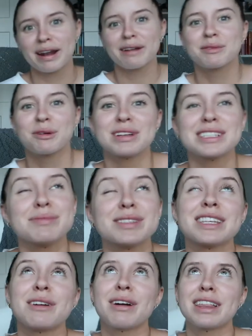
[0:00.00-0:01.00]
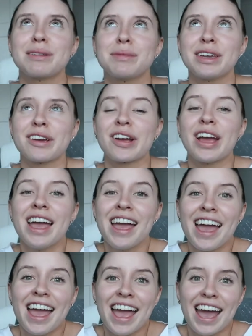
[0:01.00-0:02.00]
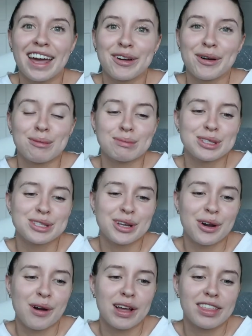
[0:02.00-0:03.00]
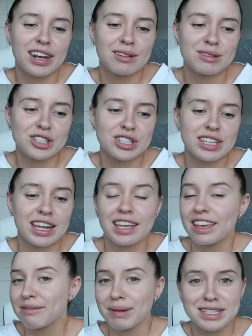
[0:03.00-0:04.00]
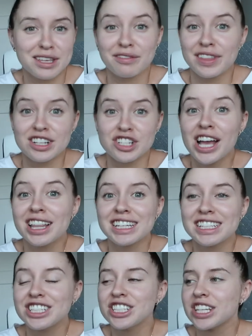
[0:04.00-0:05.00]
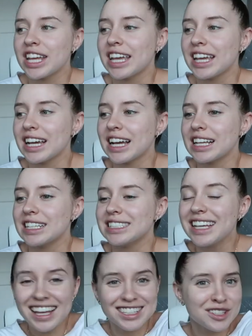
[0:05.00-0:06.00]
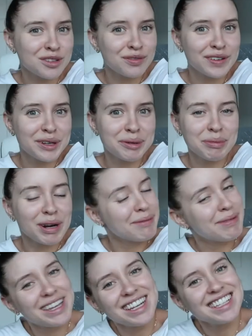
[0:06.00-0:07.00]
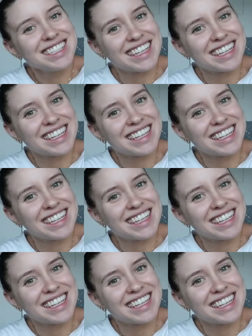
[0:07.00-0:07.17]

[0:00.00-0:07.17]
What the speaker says: but I'm going to miss that while I'm here at home. So I thought I would just kind of give myself that challenge and yeah, just film what I'm eating